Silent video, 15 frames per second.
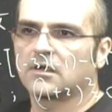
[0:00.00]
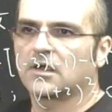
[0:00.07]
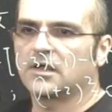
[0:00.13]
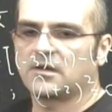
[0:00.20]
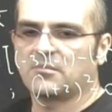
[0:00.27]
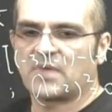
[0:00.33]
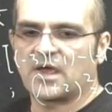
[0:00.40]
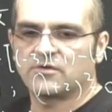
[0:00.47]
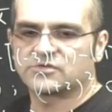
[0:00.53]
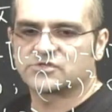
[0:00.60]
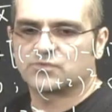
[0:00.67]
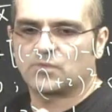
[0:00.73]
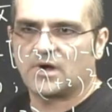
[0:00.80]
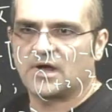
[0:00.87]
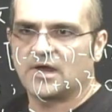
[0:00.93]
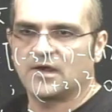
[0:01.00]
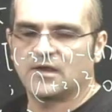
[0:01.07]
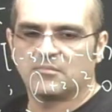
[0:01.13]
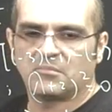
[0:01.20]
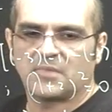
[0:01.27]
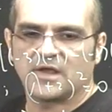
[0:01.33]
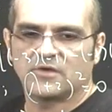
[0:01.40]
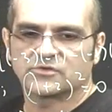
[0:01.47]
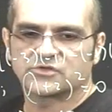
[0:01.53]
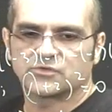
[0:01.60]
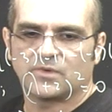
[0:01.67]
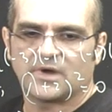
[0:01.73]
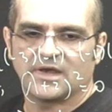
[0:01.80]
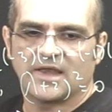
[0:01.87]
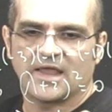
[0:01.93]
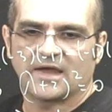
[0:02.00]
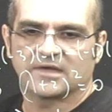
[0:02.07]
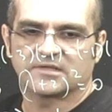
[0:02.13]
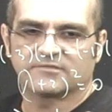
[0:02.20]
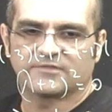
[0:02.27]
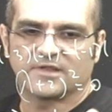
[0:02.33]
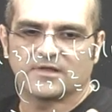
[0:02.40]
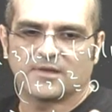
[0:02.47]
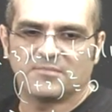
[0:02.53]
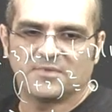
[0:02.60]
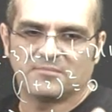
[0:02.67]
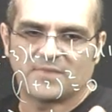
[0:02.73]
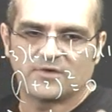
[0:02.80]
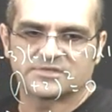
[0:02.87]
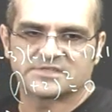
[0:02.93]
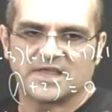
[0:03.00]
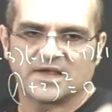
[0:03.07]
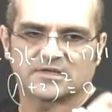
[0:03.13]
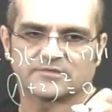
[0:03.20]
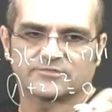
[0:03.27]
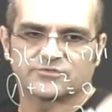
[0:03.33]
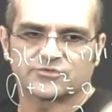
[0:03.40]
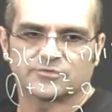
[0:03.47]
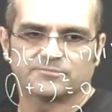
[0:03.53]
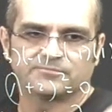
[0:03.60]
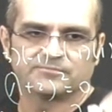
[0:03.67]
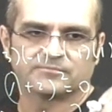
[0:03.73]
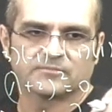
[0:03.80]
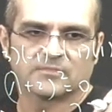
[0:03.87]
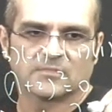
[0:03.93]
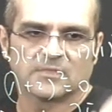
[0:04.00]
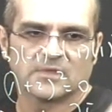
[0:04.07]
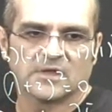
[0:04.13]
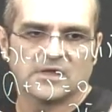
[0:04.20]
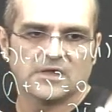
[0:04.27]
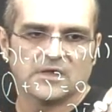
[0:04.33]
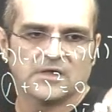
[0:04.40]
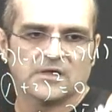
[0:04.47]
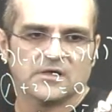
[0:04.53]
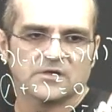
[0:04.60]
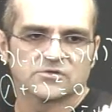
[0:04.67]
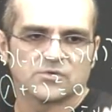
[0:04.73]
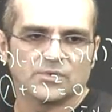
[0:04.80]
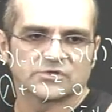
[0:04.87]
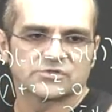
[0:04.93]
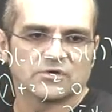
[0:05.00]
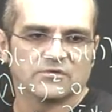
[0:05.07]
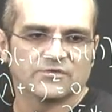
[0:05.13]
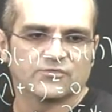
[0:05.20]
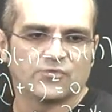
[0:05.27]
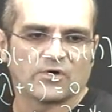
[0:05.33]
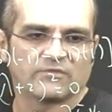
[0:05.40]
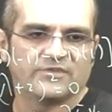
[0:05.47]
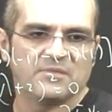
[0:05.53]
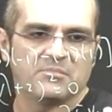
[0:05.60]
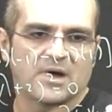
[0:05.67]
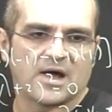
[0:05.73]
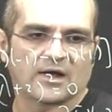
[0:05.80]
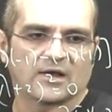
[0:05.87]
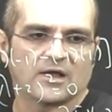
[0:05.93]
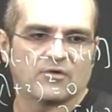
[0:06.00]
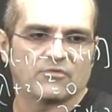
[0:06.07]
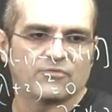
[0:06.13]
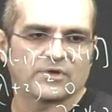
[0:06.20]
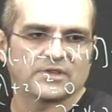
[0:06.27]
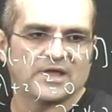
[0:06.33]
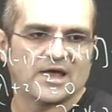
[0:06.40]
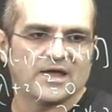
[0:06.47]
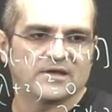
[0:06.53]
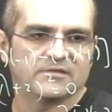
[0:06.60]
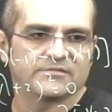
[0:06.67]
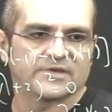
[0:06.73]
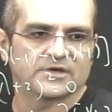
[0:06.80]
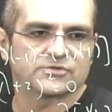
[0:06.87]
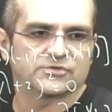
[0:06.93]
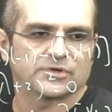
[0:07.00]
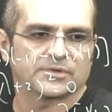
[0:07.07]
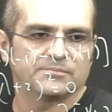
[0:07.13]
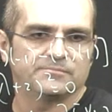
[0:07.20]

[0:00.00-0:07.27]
and then minus 1, minus negative 2. So we're solving for V bar now, for the eigenvector.